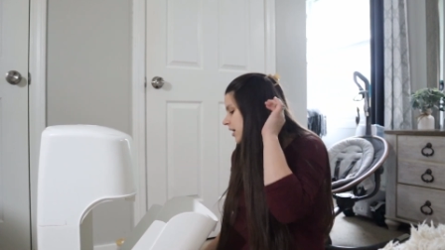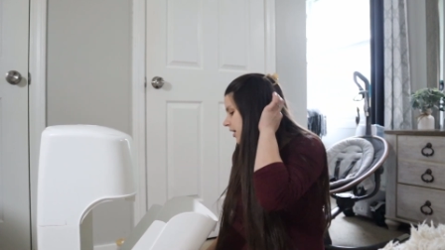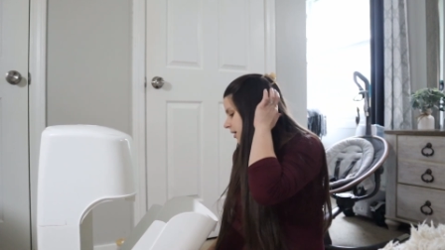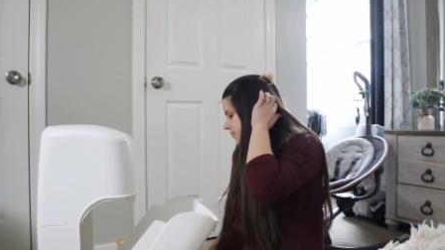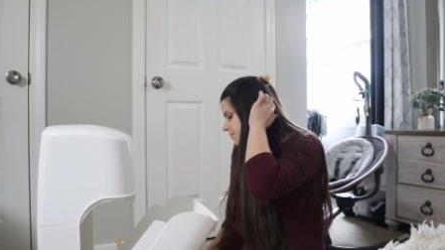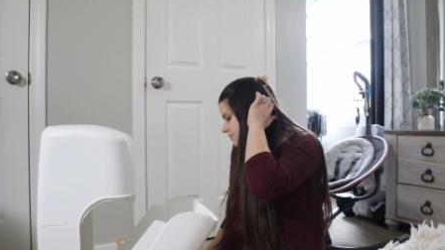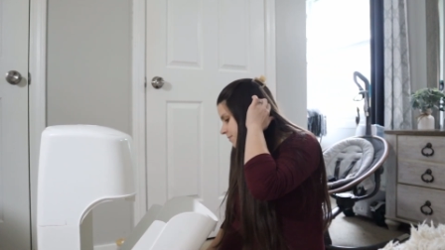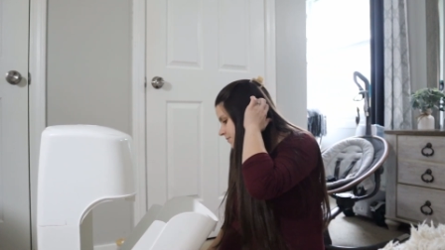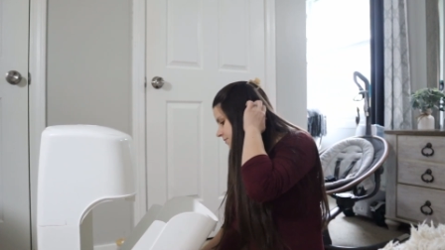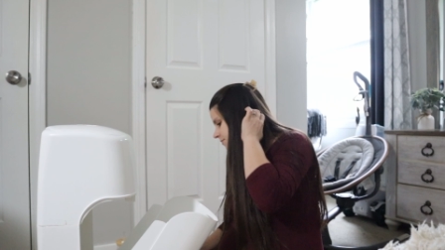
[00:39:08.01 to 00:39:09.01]
Um,
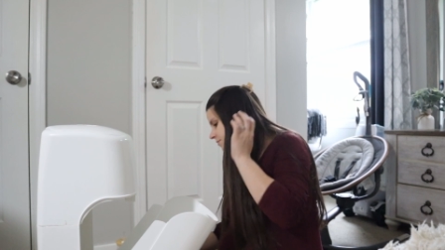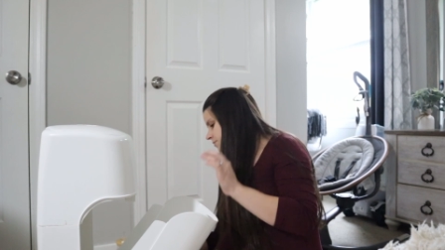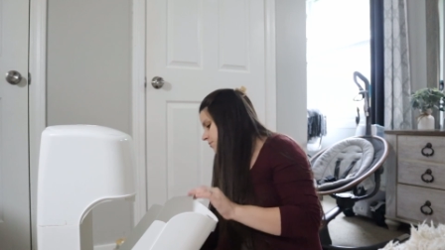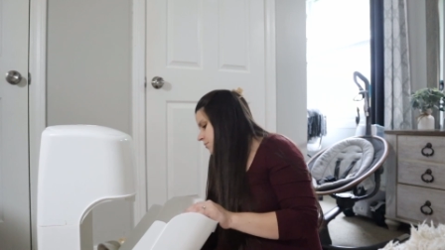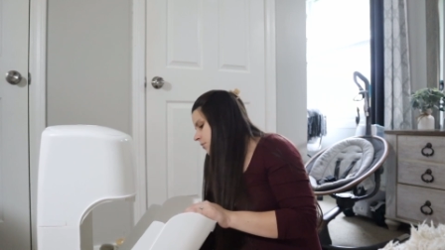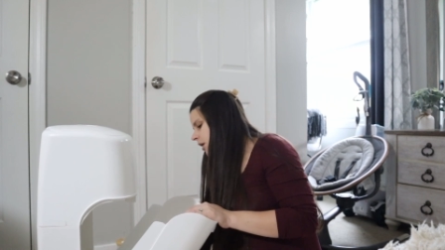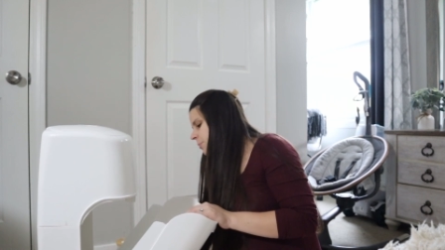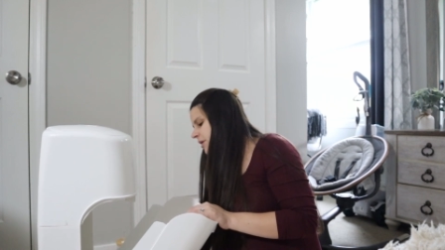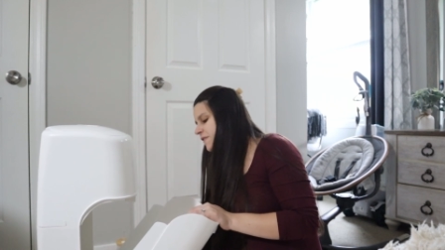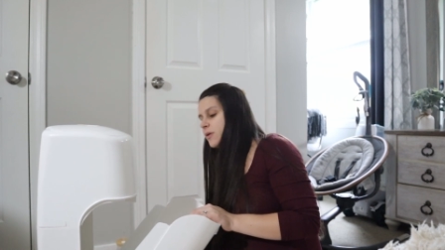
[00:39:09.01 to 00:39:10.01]

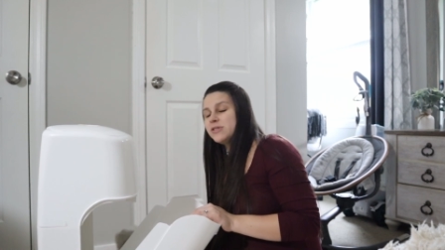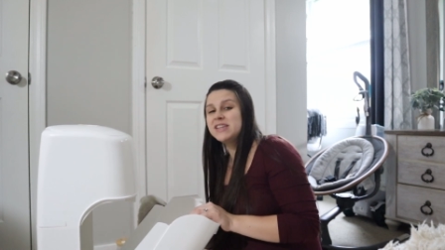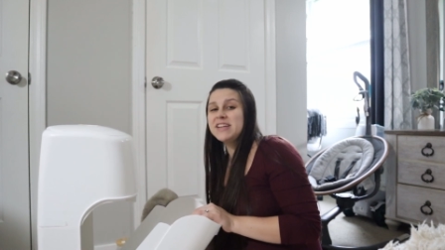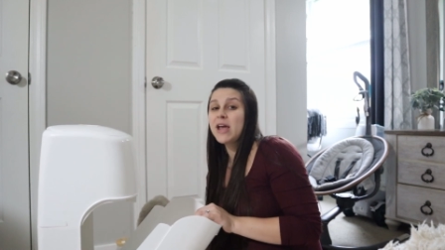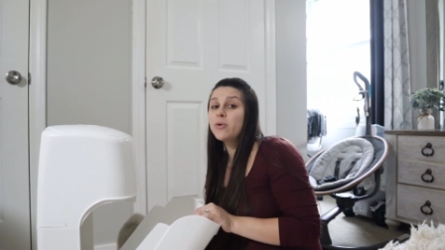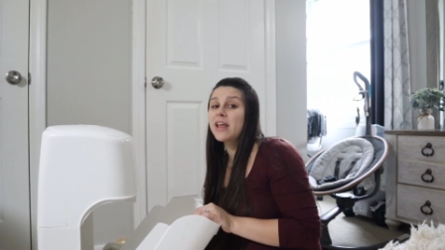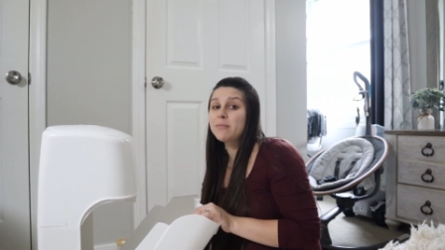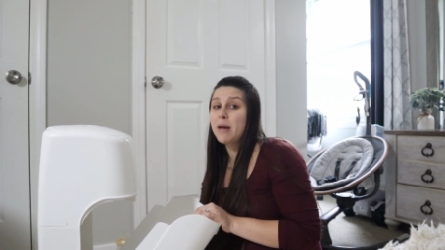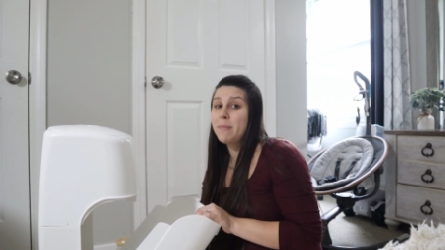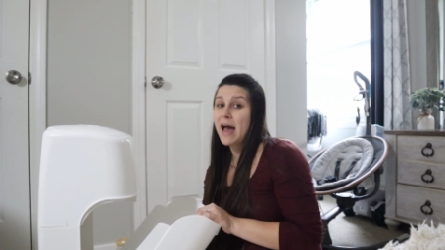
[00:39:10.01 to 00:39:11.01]
but if it was a day where
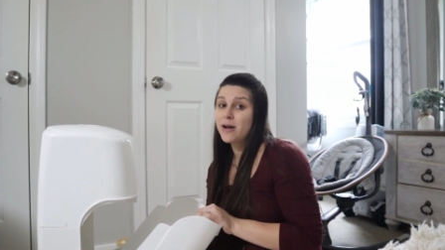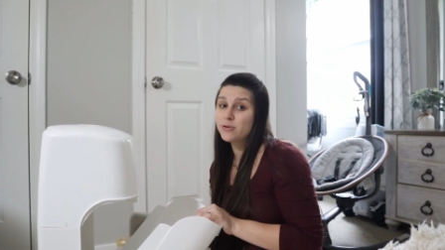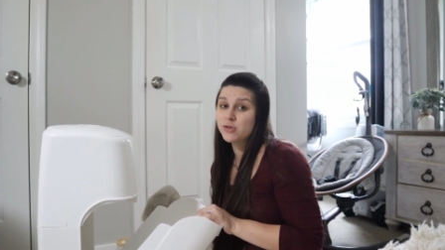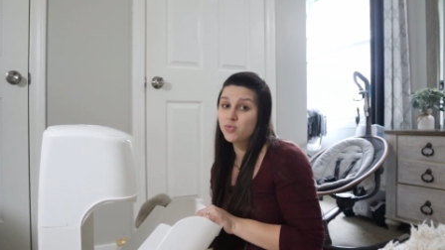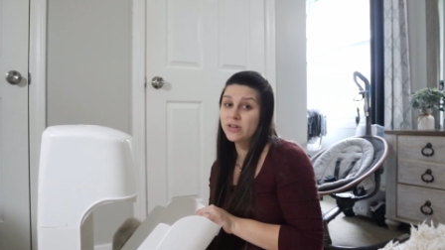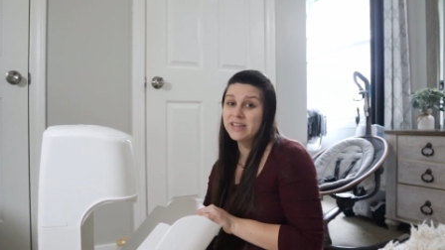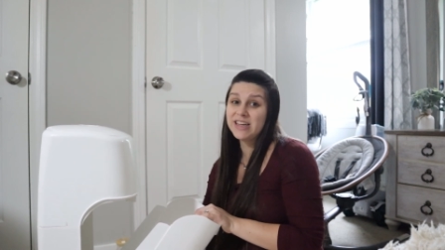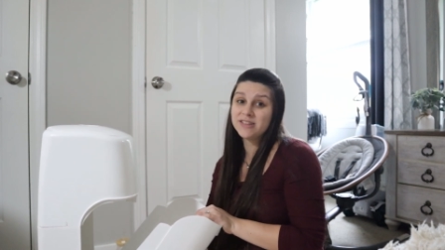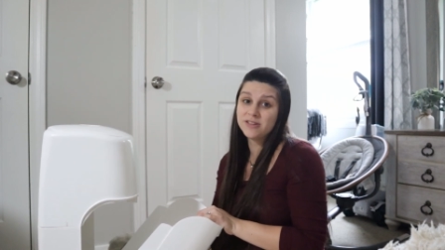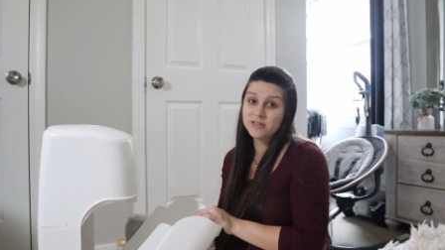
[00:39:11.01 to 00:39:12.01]
like my back was
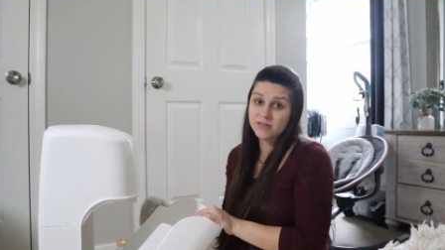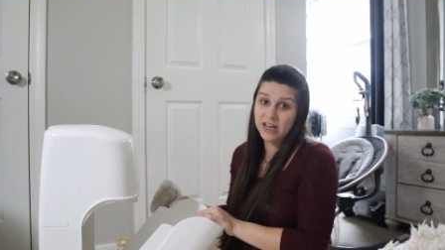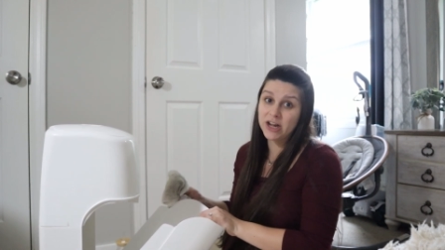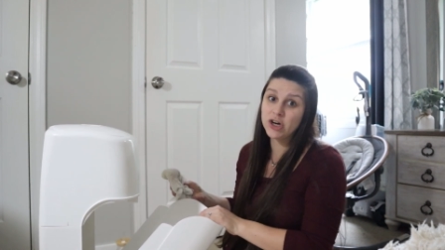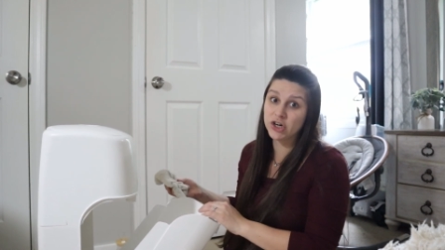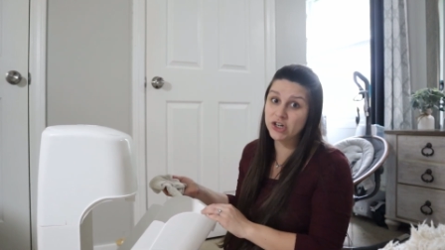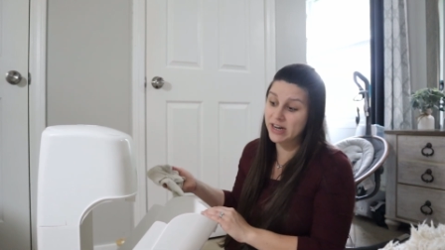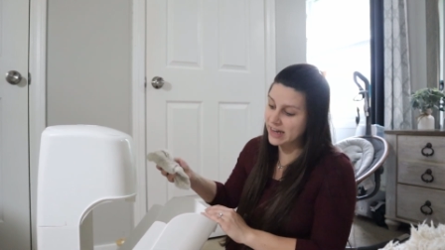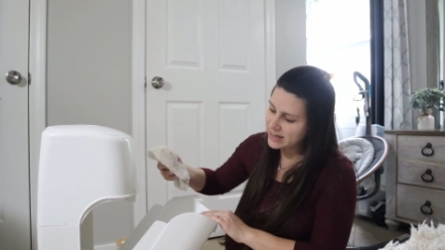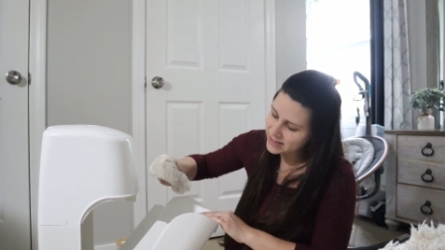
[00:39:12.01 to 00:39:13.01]
really like
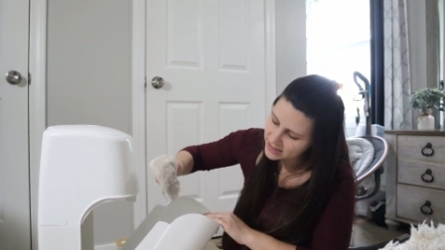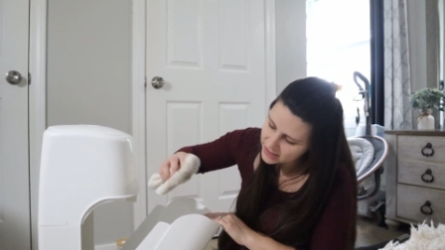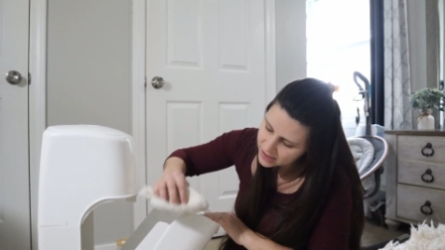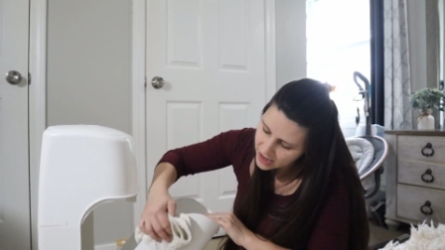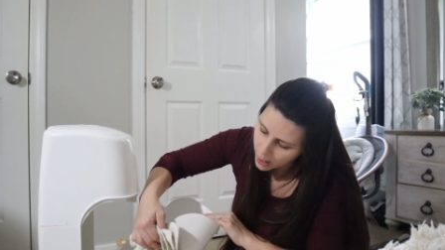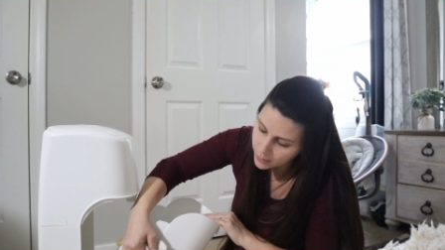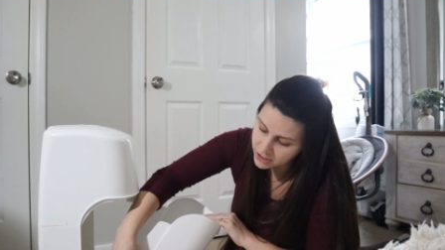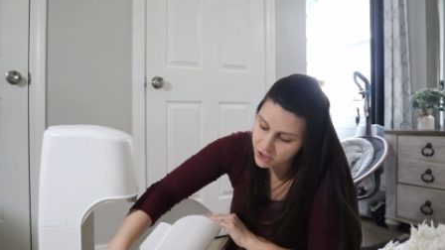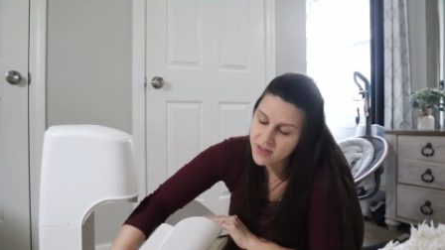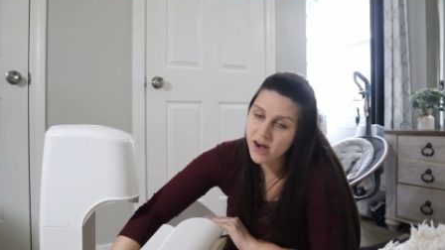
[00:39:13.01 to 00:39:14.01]
hurting, I
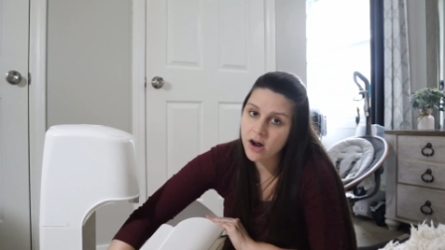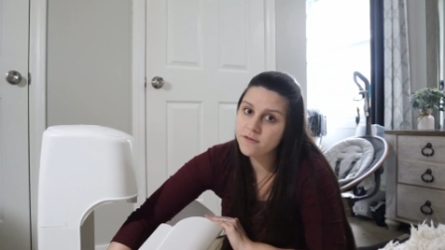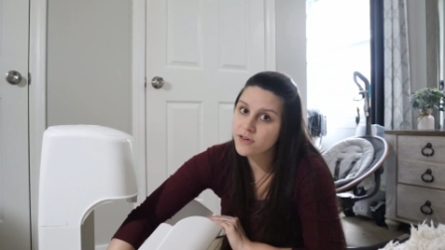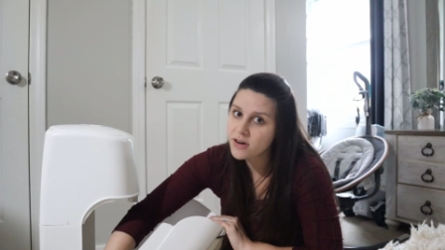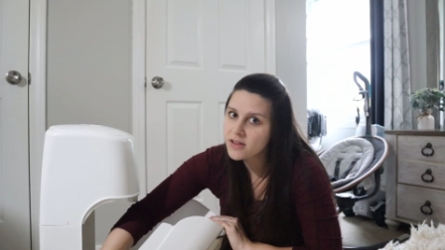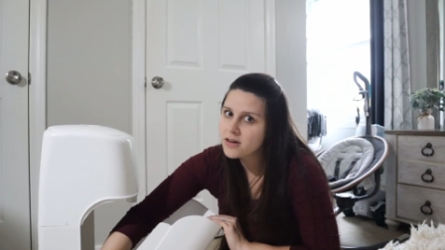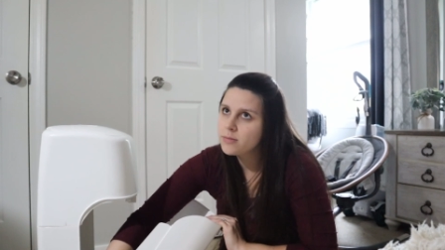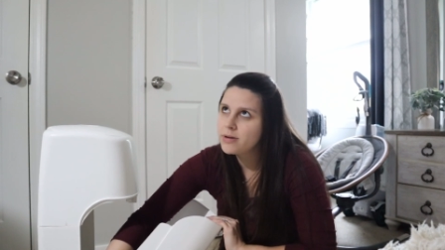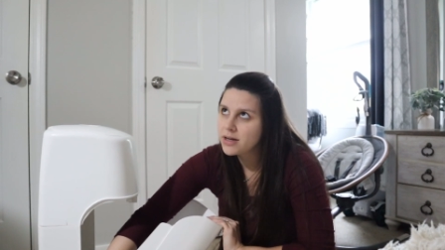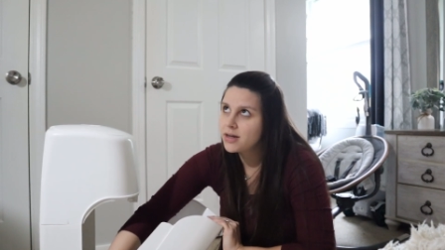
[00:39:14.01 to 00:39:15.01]
would turn that on for a
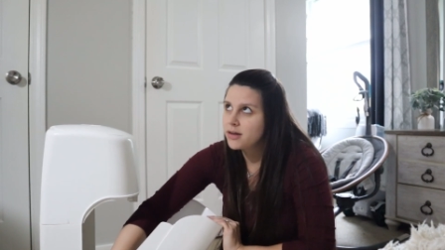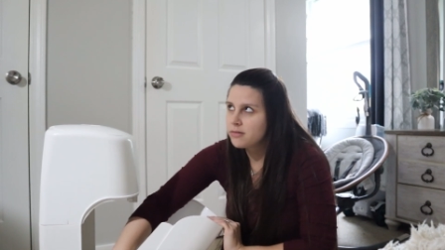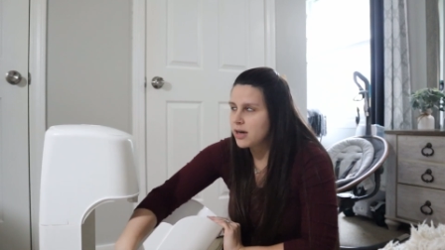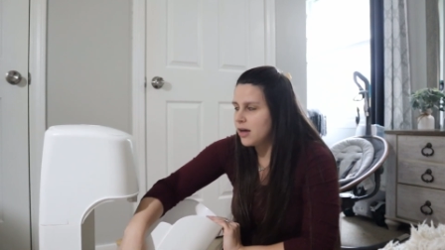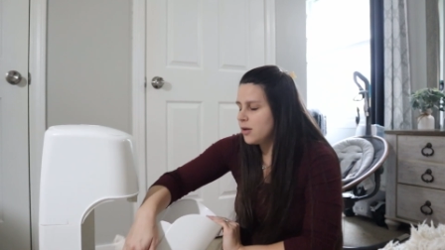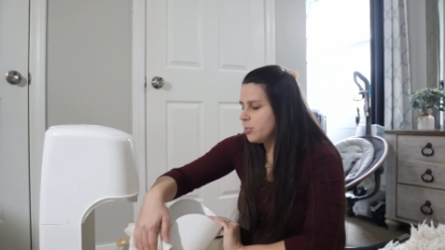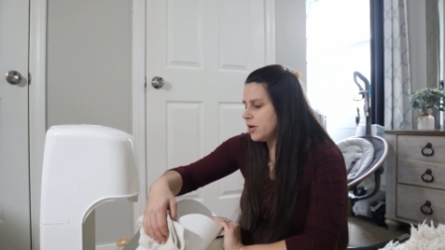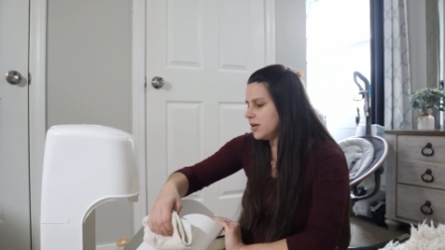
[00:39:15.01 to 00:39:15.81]
little bit and it would help.